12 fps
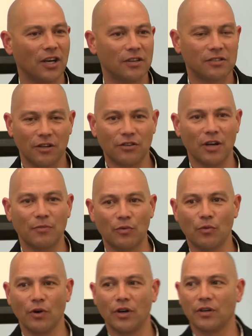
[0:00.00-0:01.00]
So
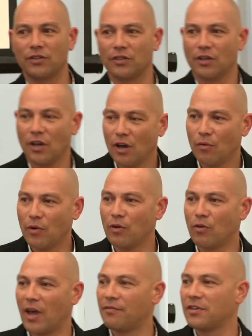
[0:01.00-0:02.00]
treatment works. We
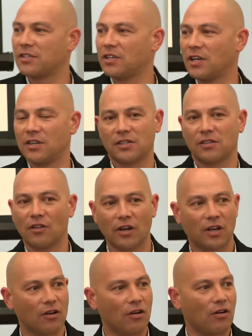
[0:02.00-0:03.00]
all have this in us. Like,
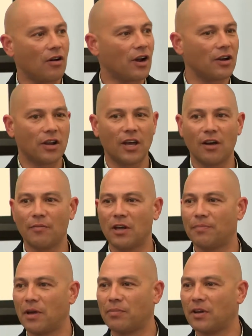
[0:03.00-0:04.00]
I, I don't know how
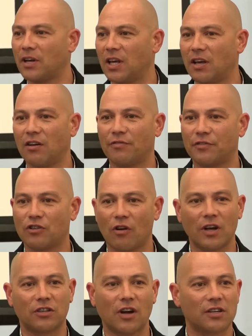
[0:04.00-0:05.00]
many people in here have
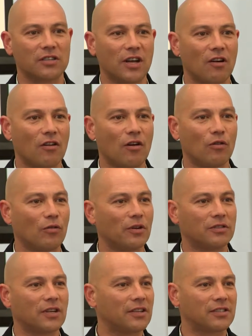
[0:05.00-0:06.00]
tried drugs and alcohol or
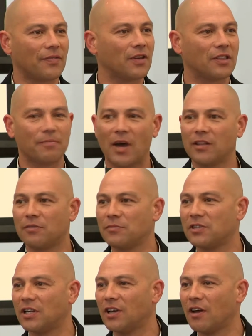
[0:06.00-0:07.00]
it's had something that made them
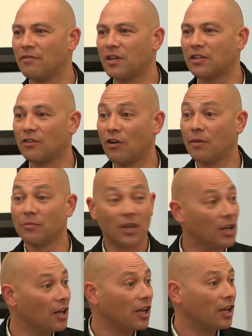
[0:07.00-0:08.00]
silly over their time,
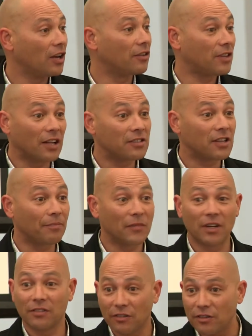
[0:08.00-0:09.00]
you know, done
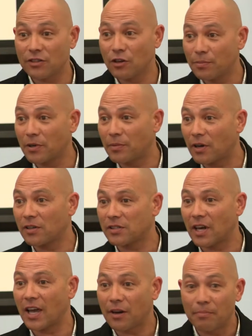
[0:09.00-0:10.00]
something that's stupid because
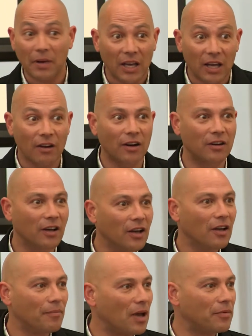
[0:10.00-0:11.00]
they had a beer and
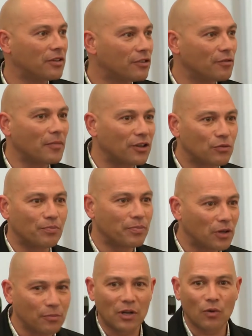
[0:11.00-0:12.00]
maybe too much,
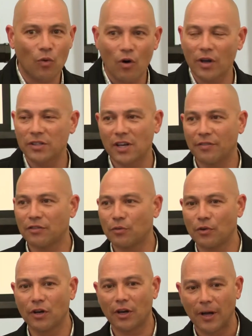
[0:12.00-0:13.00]
too many wines after
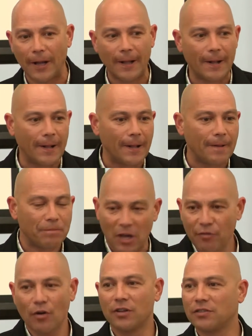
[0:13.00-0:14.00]
work.
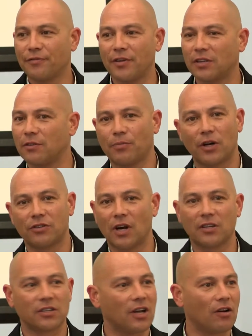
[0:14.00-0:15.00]
Everyone's affected by
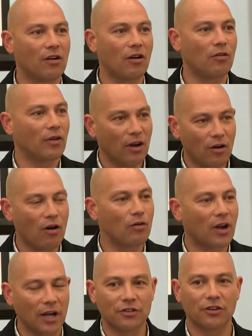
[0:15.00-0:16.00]
drugs and alcohol, our whole
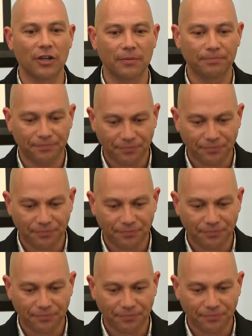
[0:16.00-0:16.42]
country.